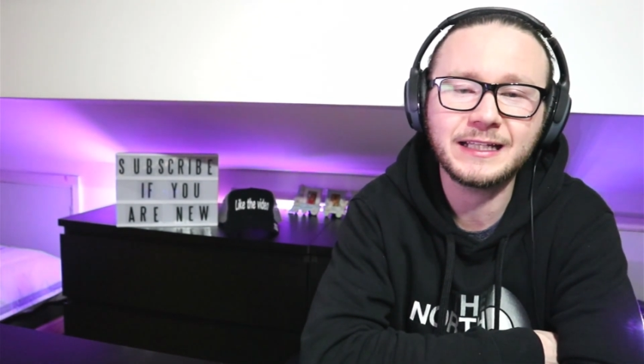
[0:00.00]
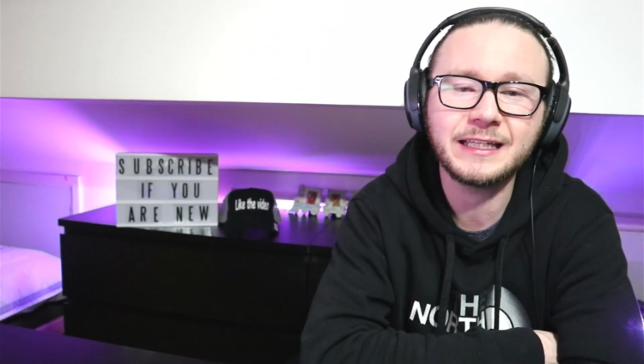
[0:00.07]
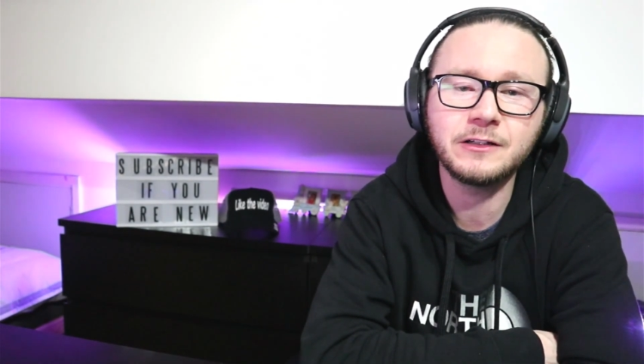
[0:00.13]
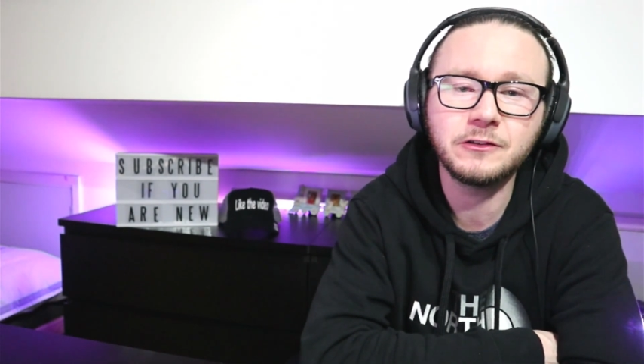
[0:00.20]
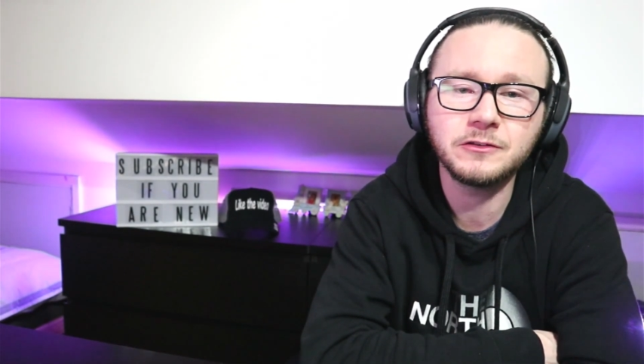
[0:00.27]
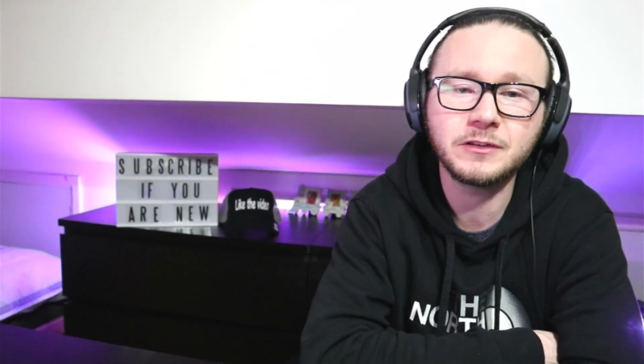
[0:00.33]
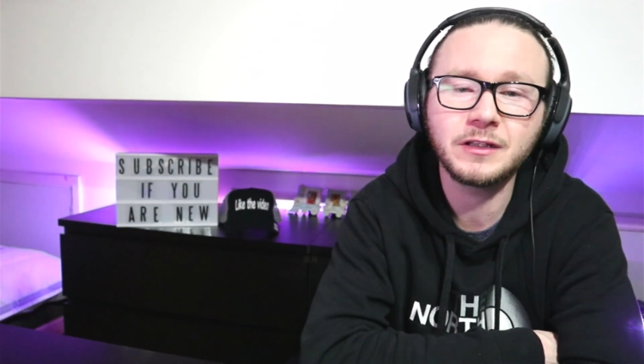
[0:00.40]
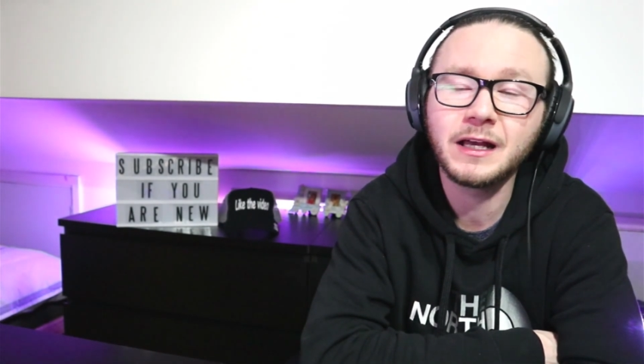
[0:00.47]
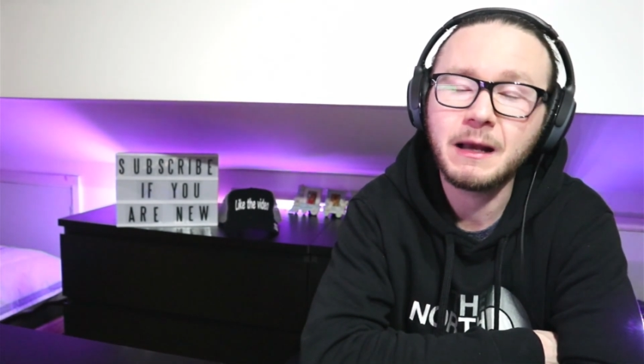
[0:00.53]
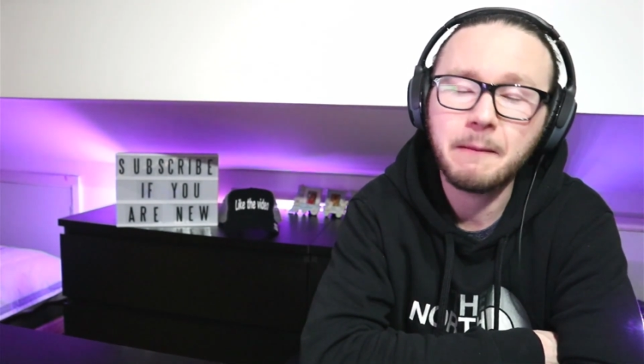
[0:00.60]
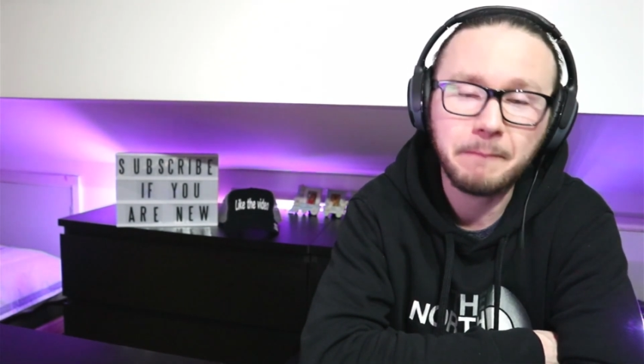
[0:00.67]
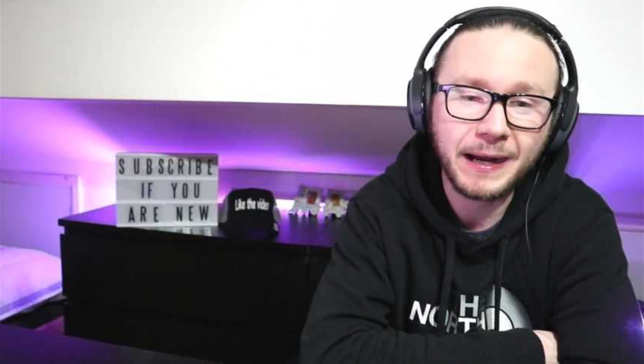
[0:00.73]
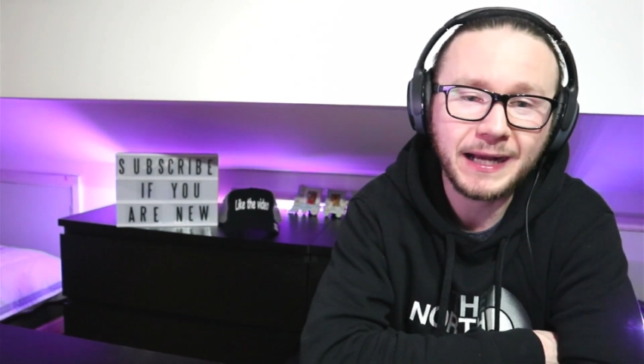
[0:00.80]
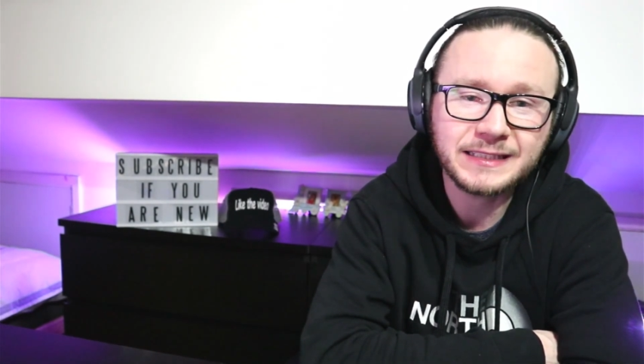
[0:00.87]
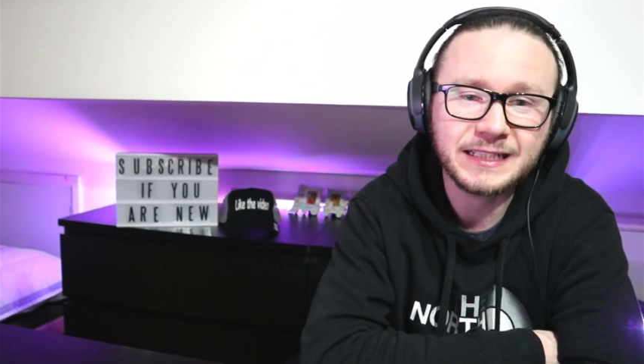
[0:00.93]
killed
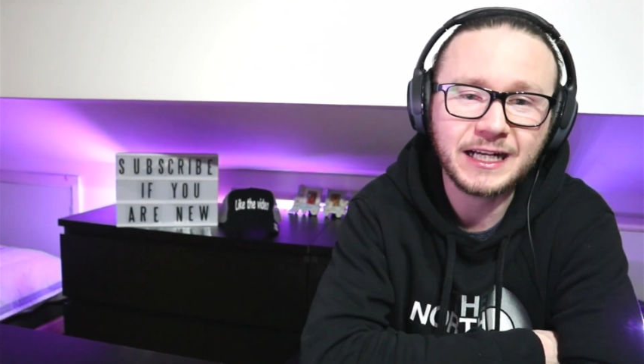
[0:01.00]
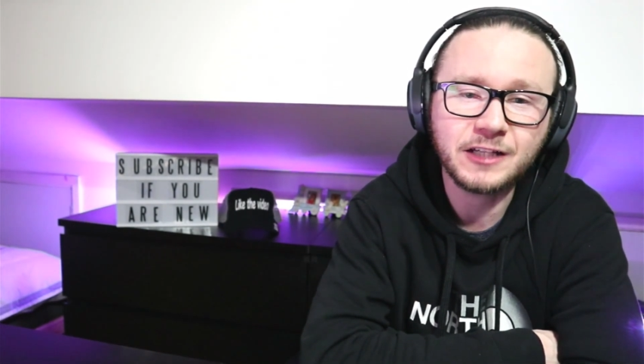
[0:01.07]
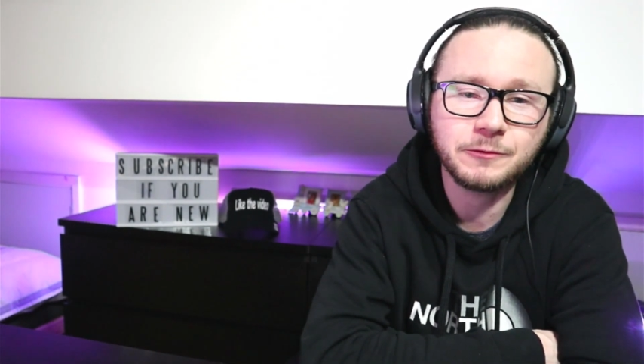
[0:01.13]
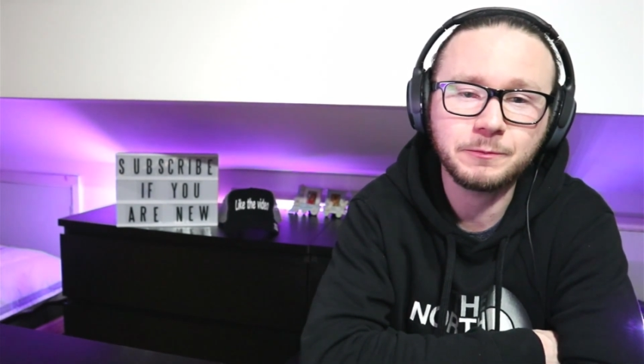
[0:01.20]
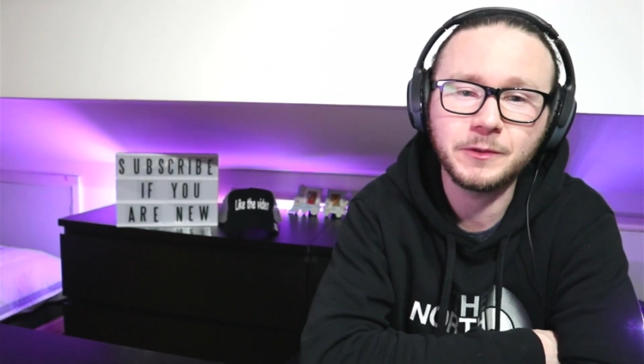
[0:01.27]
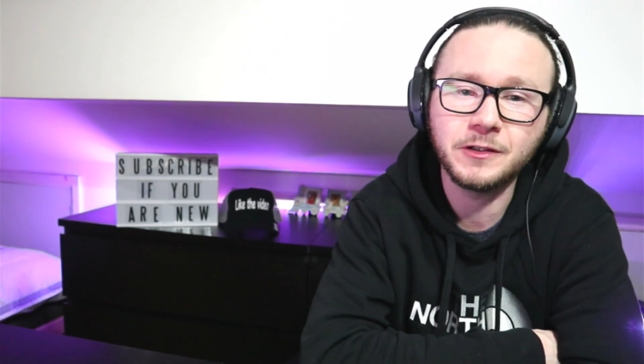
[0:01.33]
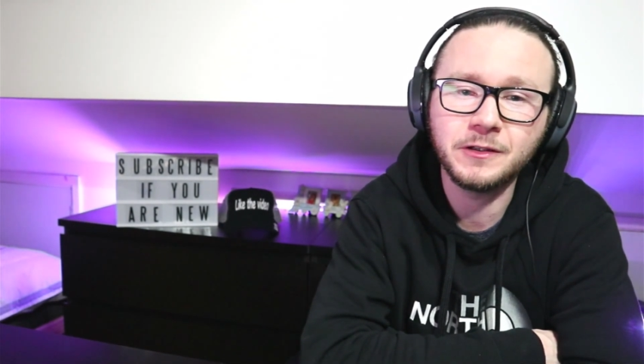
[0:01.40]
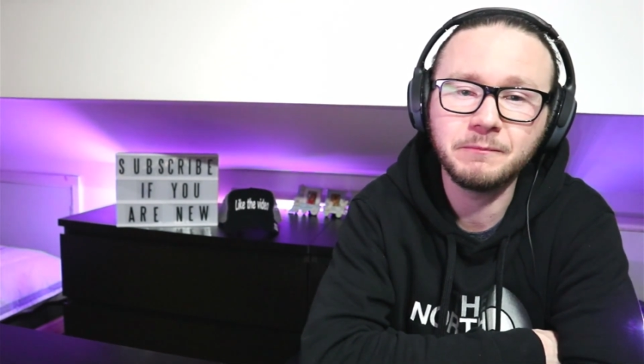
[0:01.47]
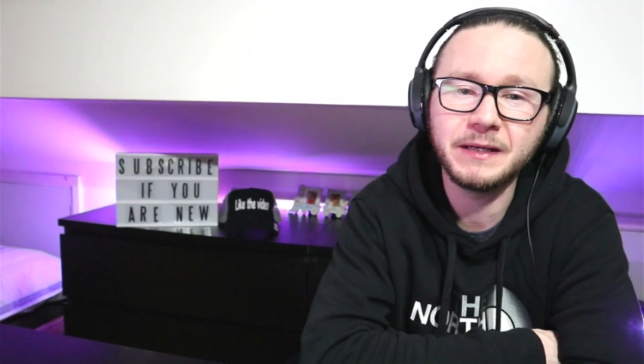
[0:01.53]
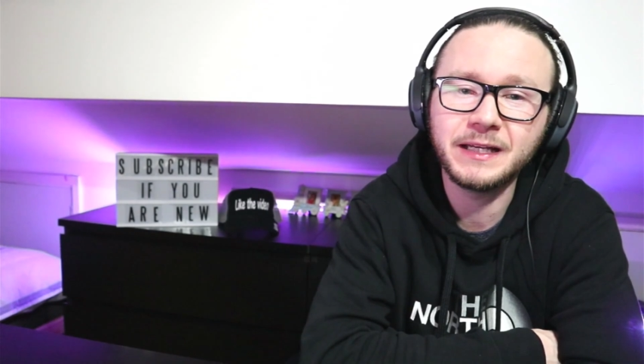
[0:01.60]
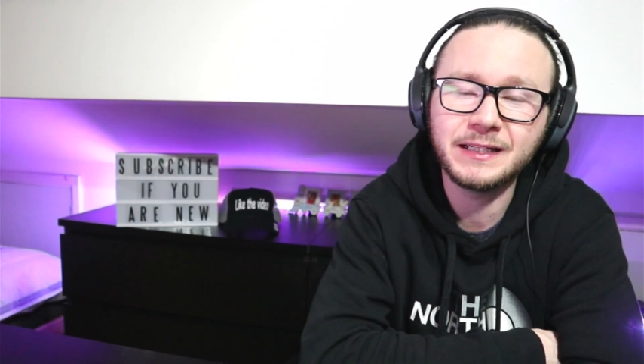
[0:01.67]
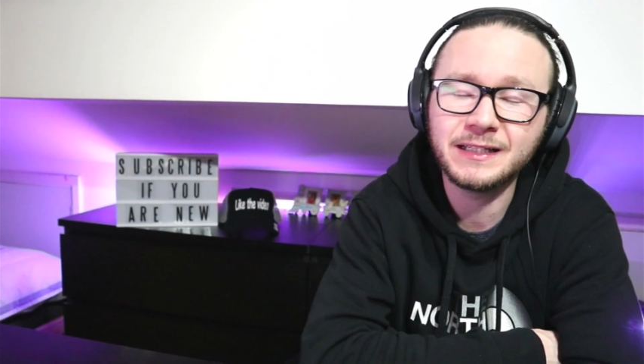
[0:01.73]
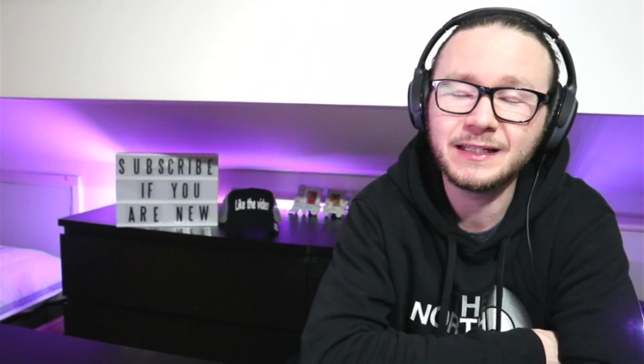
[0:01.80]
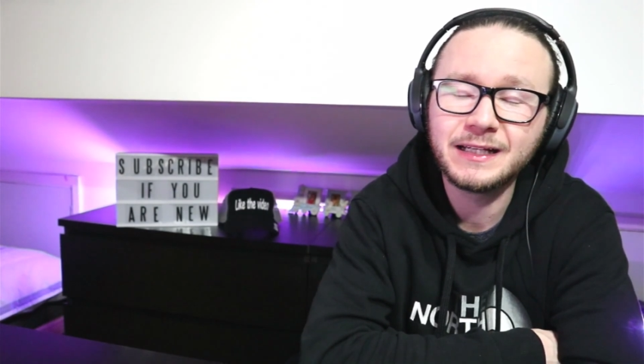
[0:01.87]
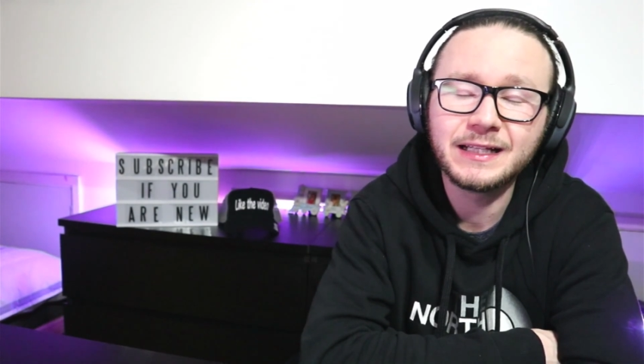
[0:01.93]
by Jasper,
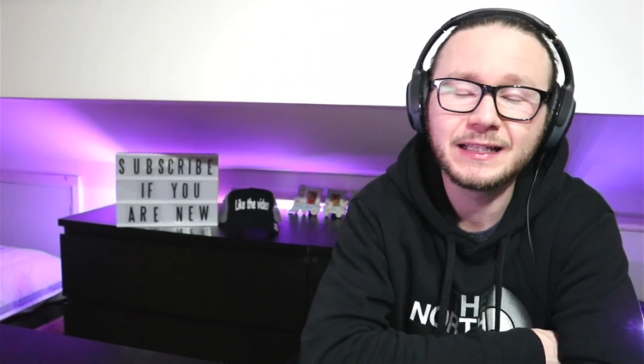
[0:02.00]
mate.